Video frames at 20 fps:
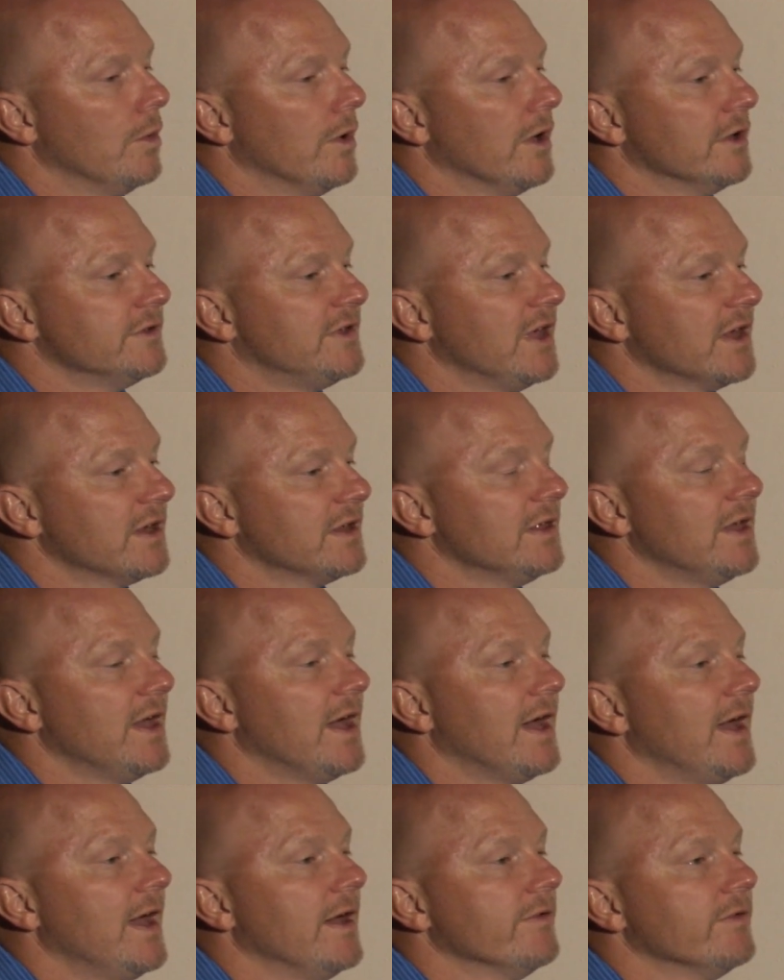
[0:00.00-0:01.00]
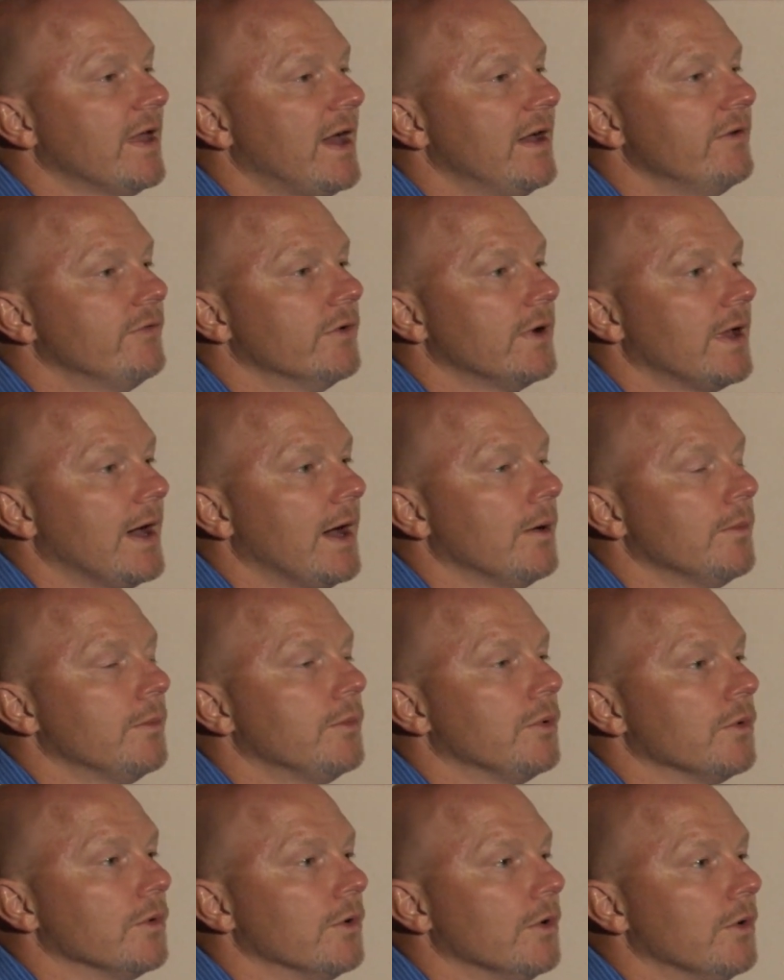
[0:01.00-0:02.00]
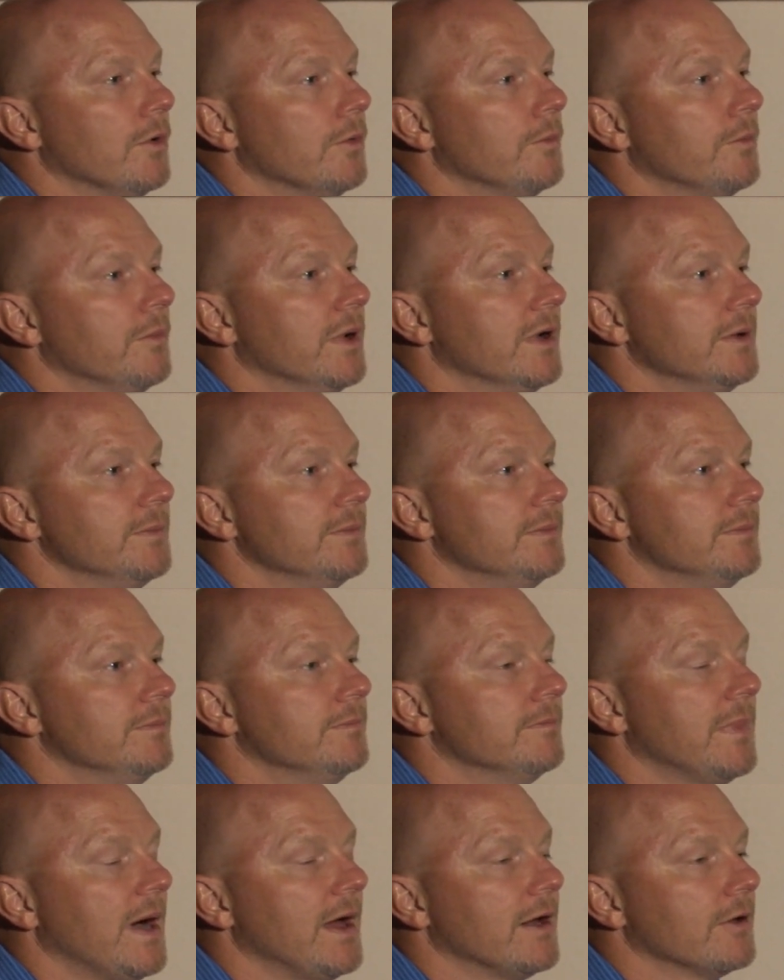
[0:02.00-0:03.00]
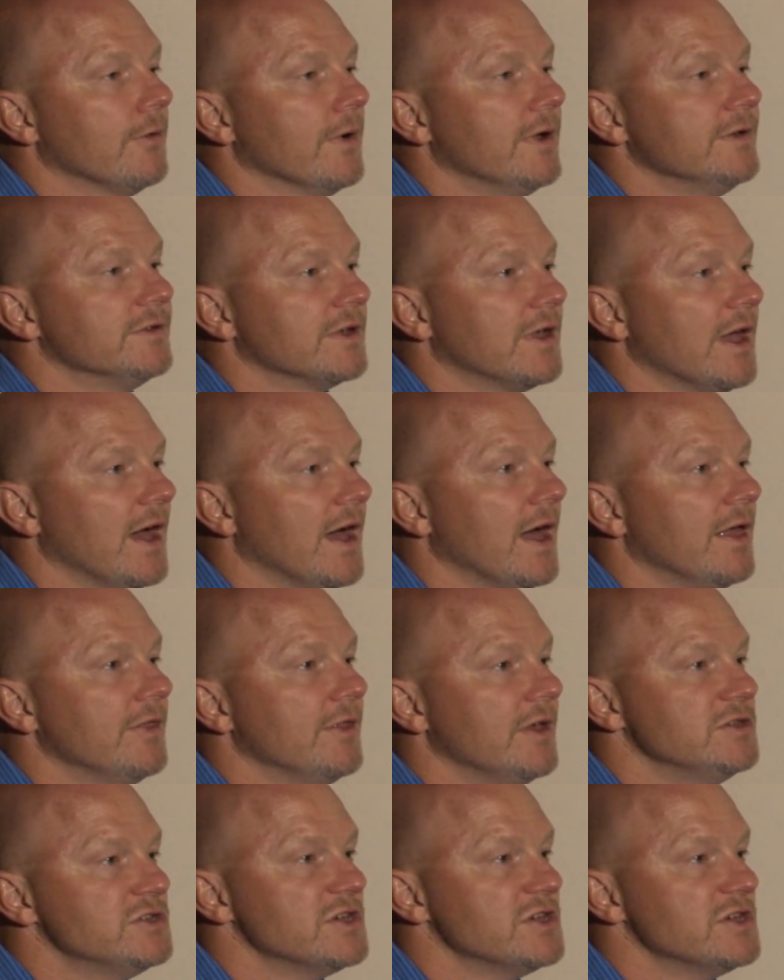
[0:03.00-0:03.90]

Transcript: Well, technically I have life without parole, but by the grace of God, they